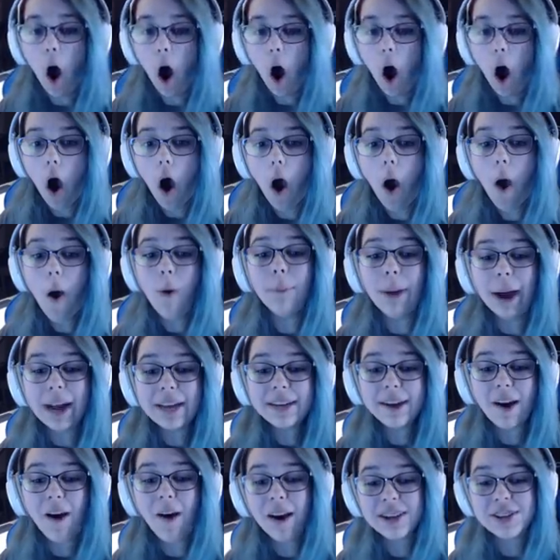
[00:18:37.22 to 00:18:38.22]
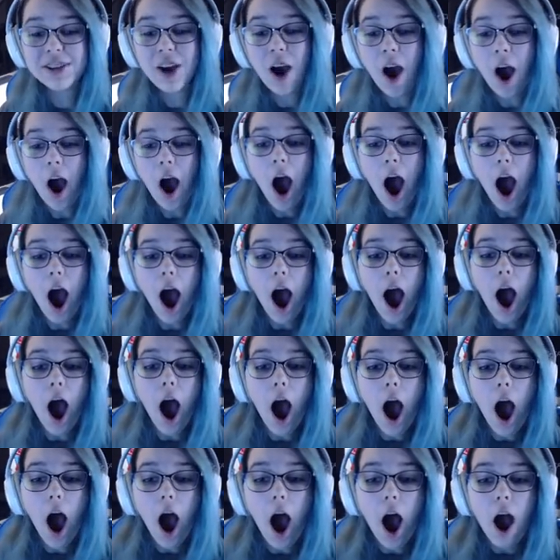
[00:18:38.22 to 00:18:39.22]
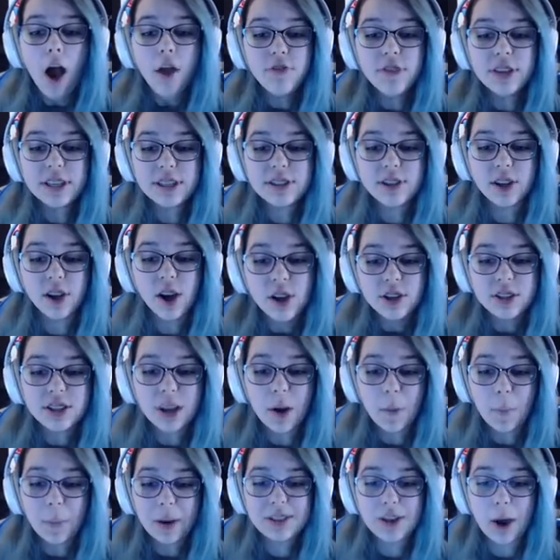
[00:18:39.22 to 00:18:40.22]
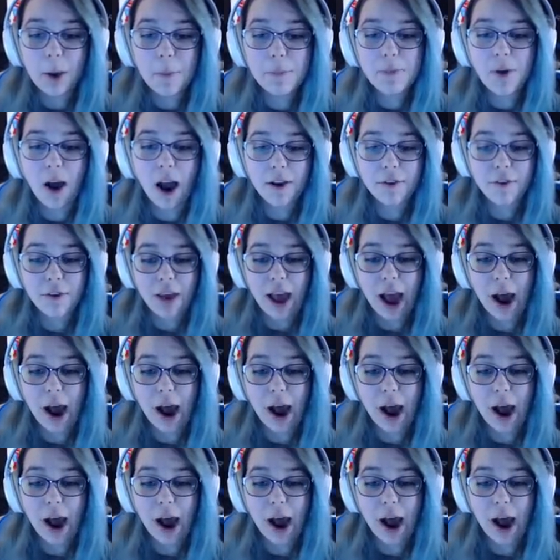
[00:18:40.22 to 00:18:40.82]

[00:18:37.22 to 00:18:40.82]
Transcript: Oh my gosh! Someone jumped out